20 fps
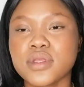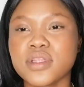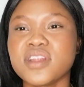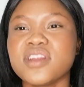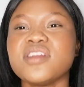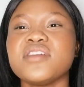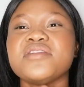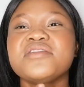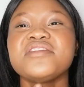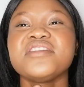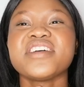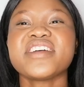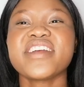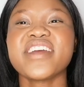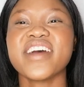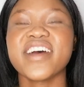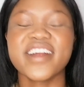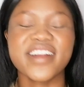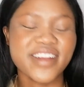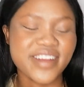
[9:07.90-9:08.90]
No, not
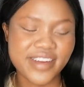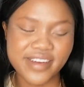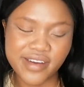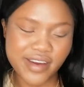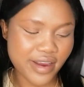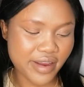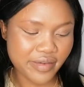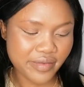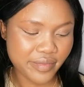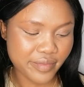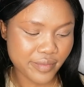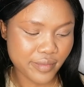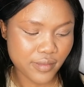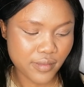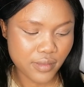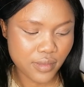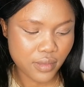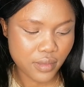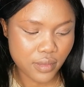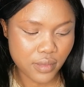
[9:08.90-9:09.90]
here.
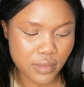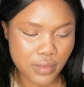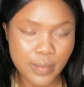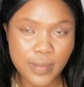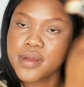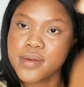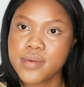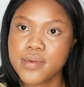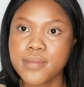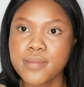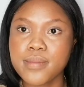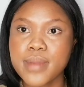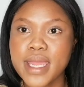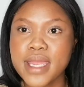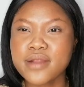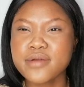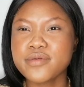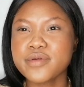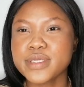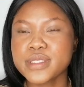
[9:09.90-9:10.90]
The
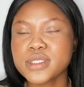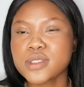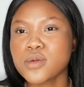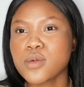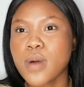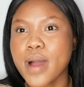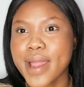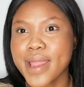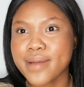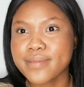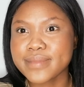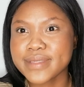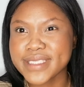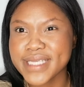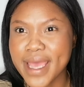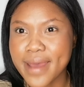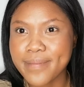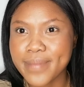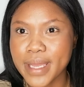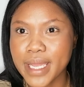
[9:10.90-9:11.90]
main reason why I'm
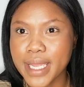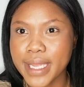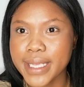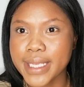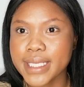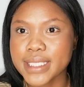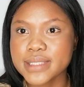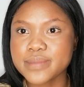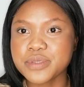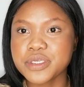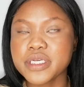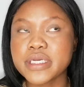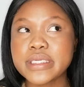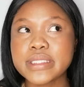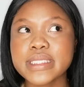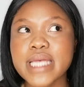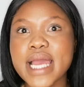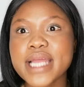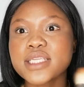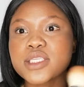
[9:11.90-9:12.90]
tapping is
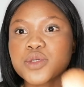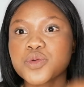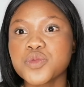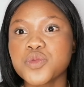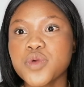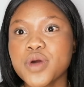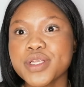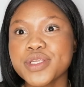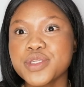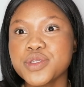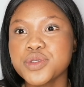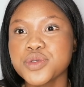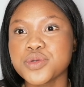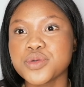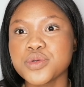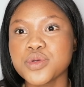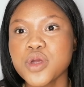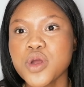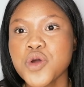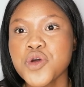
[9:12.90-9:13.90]
because I don't want
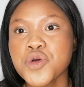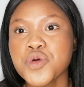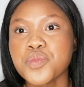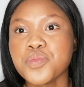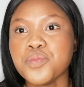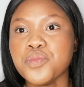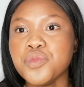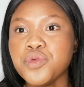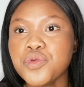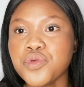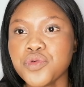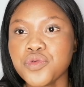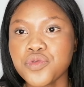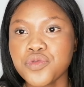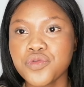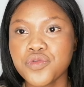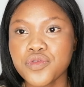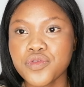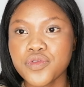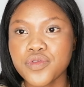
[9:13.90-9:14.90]
to
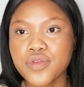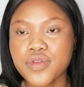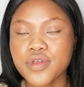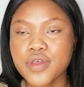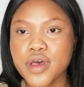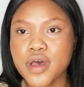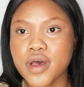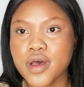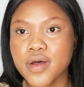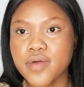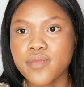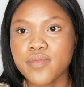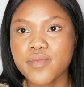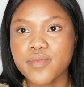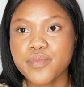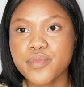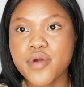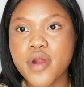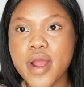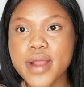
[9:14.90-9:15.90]
move the
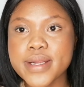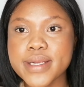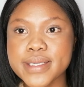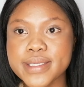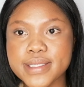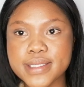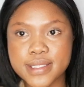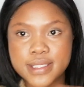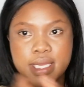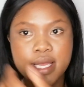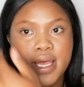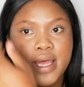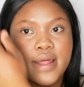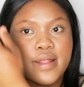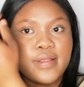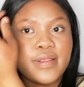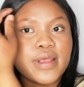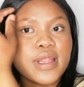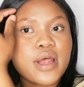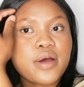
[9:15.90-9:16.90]
products
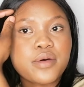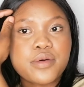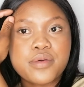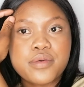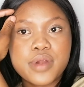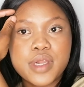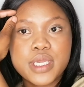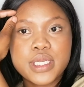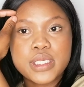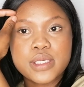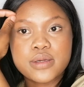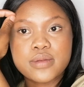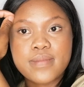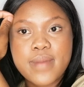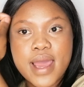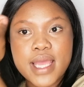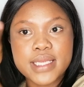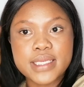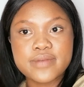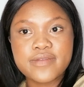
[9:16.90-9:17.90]
that are already on
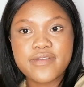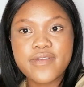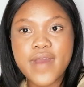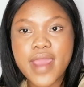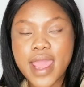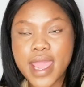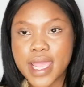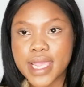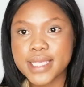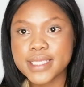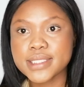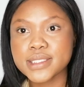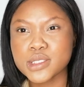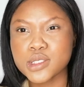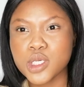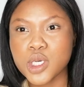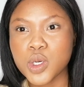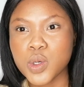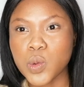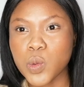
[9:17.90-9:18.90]
my face
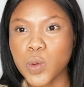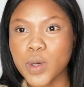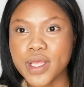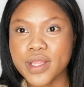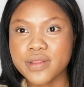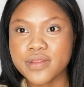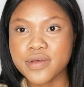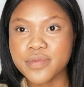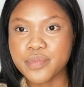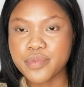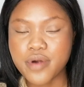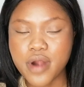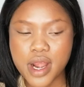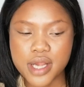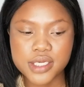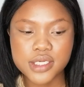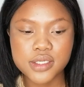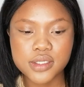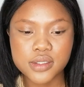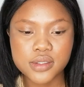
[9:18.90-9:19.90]
with the
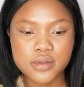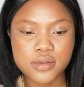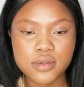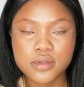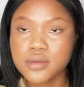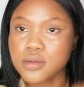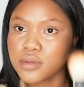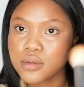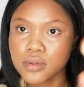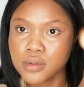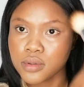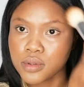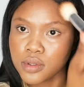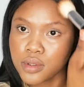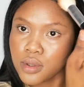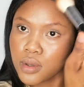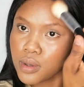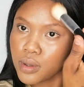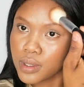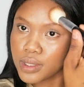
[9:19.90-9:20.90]
brush,
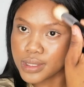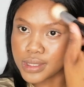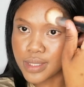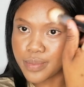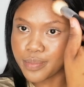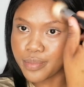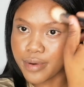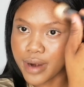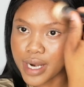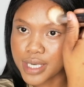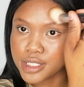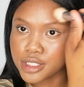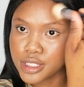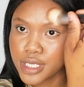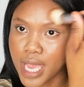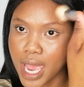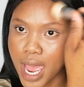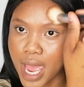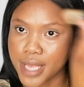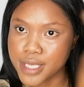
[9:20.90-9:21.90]
because a brush
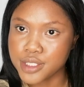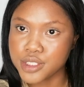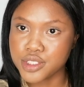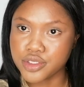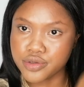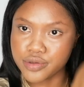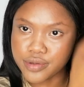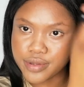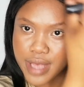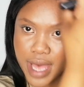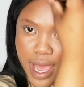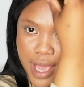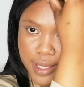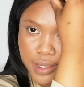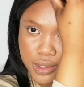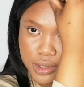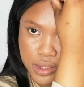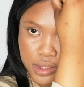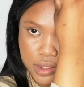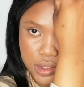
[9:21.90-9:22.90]
can do
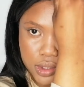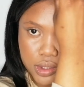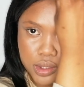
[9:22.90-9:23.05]
that.